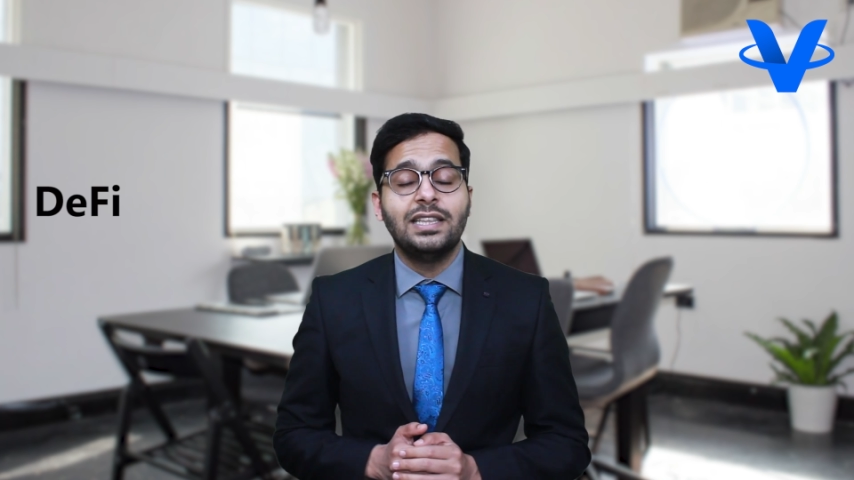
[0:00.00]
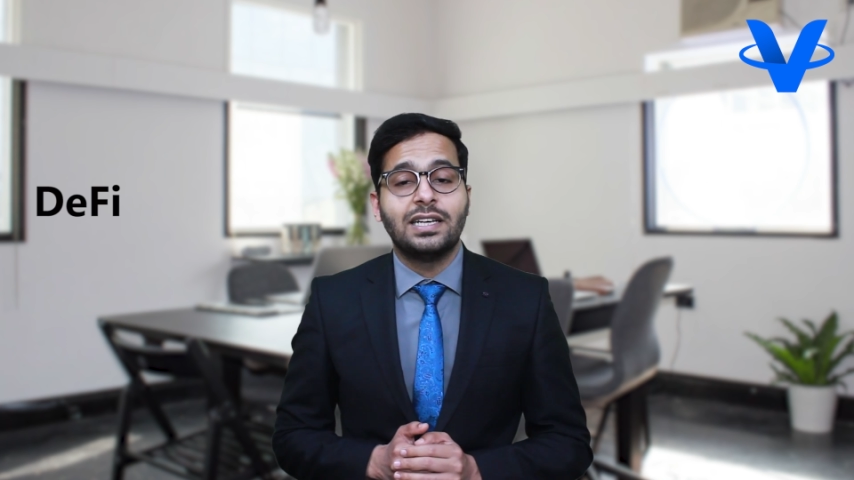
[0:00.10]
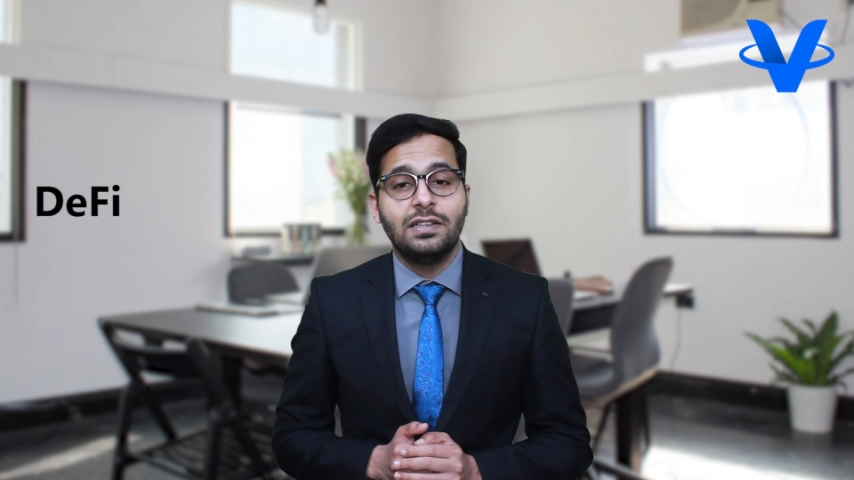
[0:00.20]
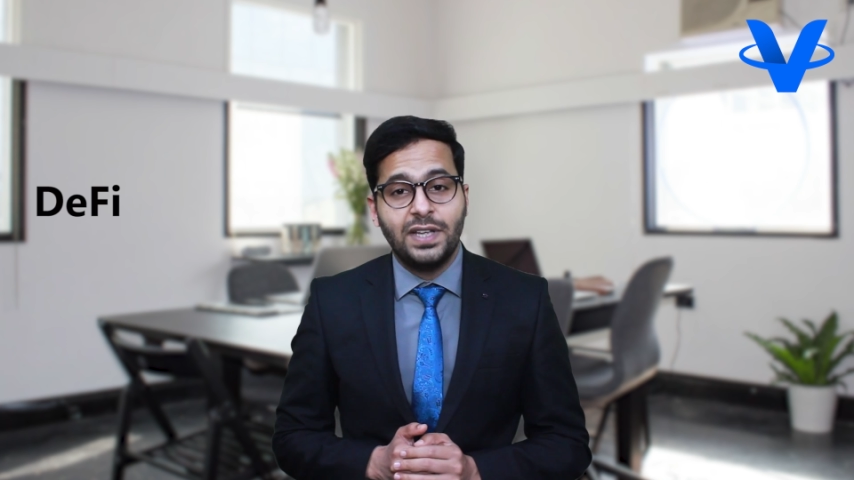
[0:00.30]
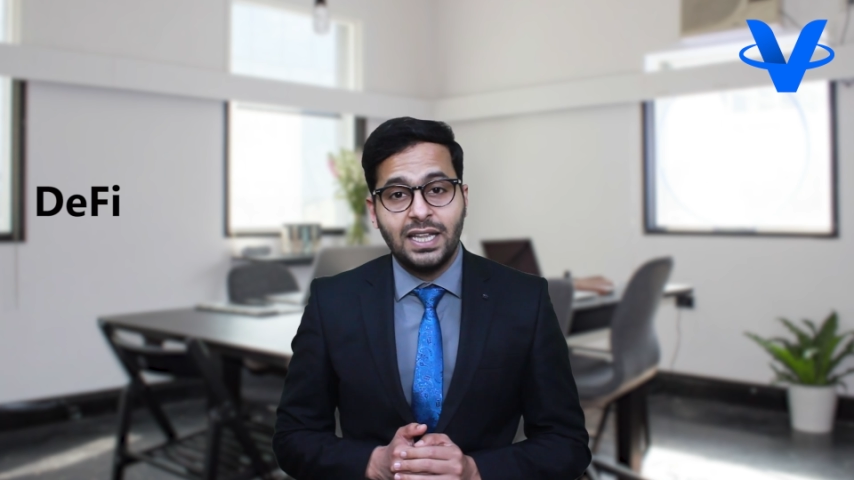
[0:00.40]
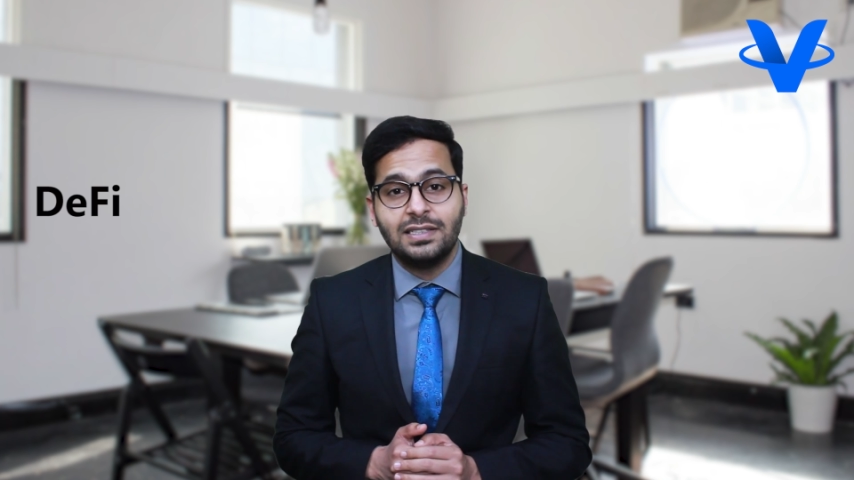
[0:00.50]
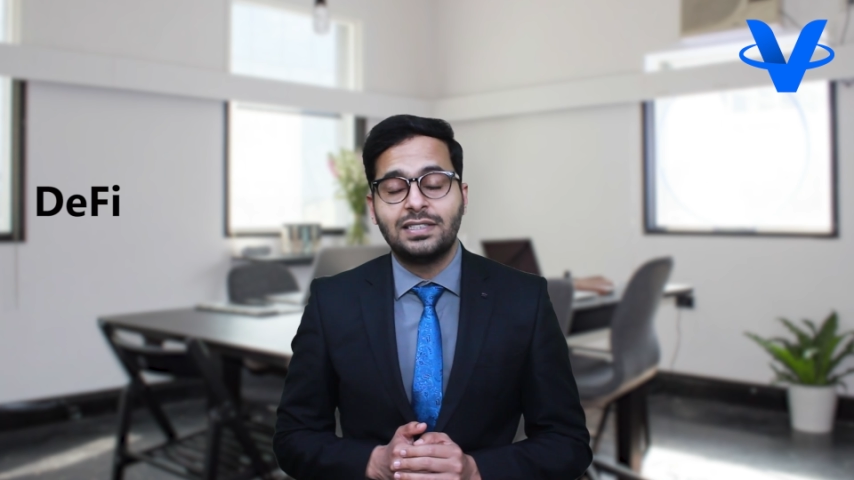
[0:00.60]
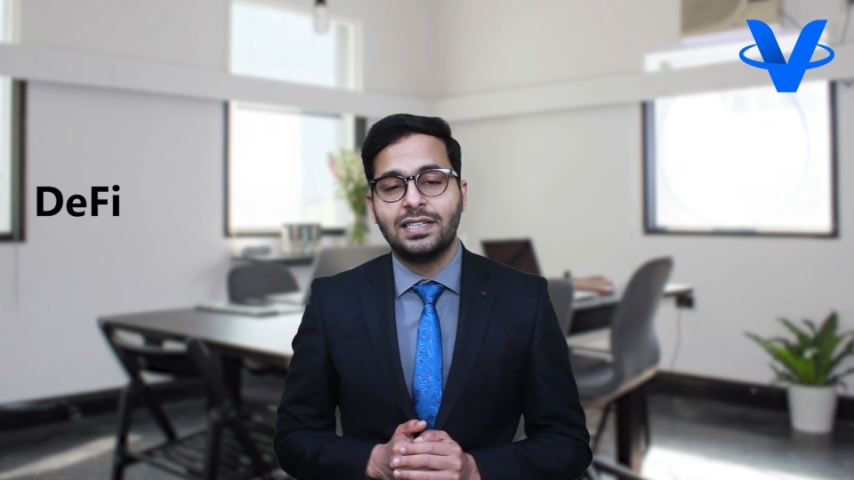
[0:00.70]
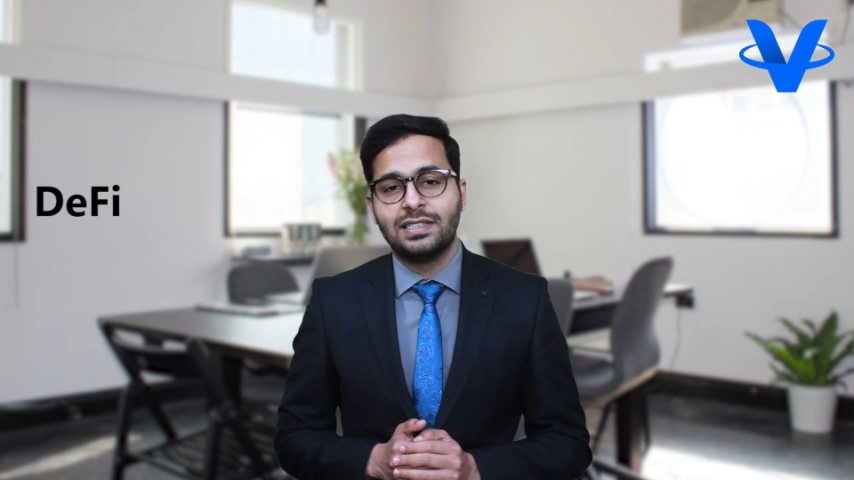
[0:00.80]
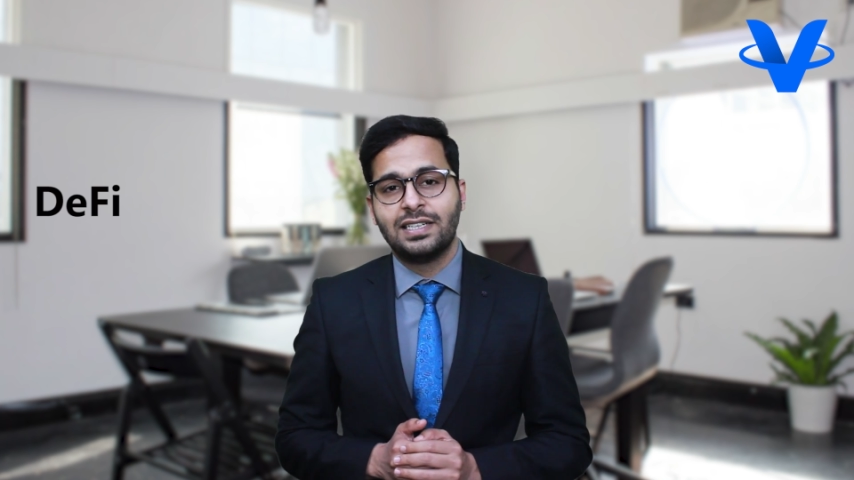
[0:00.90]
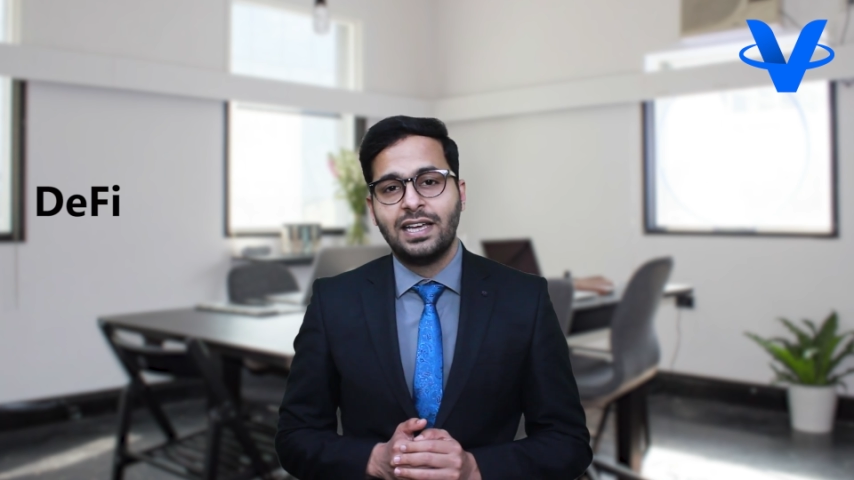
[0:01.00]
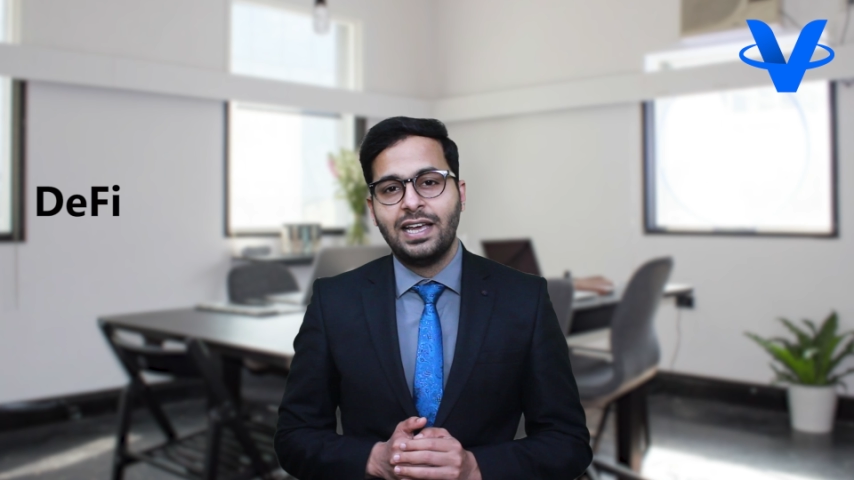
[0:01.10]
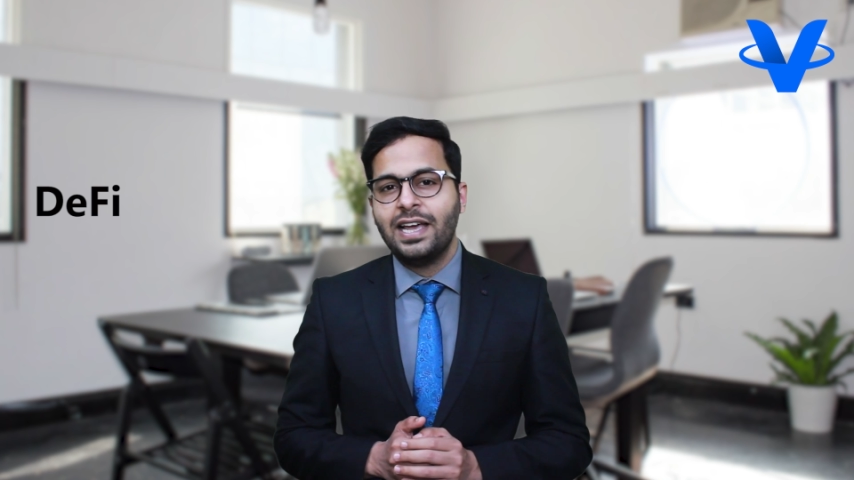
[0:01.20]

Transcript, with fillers: inconveniences.